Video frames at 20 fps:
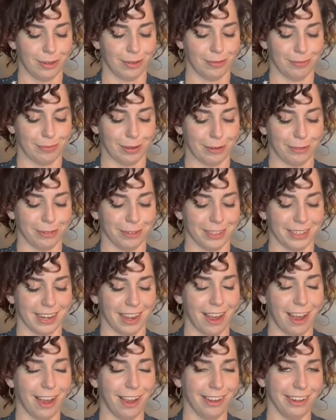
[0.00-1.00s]
But for
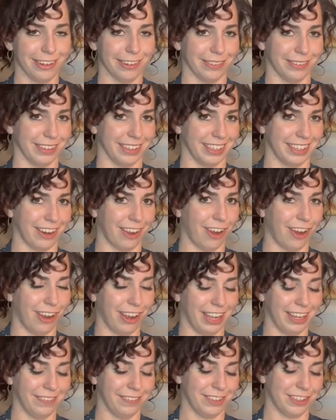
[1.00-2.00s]
color work, all
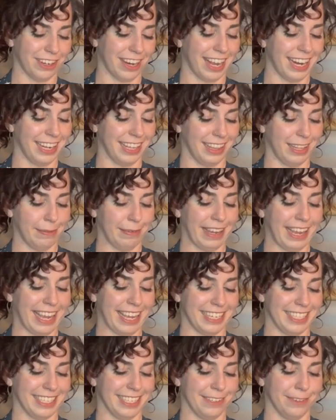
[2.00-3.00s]
I've tried in the
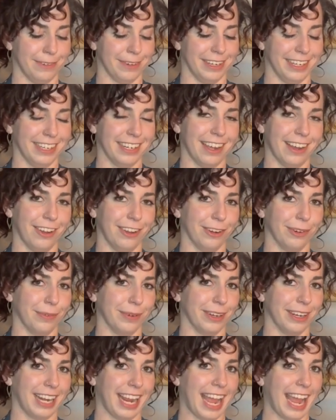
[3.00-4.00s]
past is one color
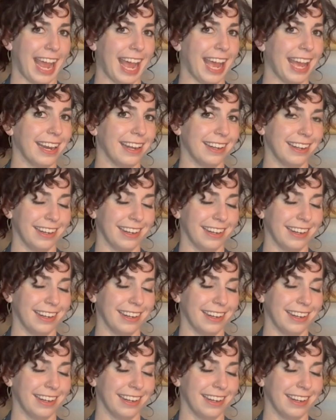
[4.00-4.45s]
work hat.